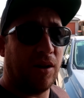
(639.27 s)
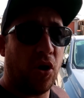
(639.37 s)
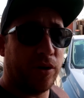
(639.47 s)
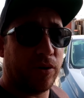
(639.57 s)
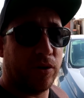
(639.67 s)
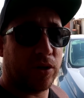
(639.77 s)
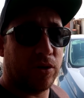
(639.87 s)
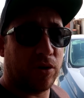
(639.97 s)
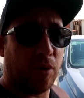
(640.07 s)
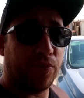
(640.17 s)
on cruise
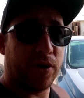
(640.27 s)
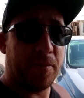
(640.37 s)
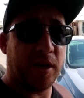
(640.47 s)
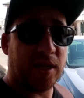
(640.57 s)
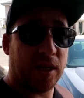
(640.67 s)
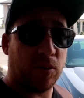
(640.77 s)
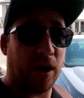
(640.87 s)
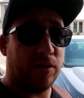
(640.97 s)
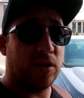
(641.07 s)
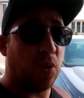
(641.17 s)
control, pretty much set to
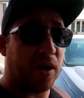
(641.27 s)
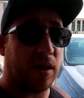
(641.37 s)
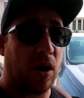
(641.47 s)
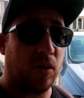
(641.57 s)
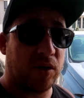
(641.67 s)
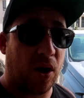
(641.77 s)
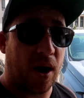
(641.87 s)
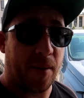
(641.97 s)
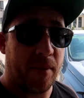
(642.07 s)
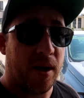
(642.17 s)
120 the whole
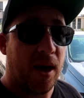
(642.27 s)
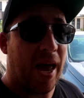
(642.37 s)
time,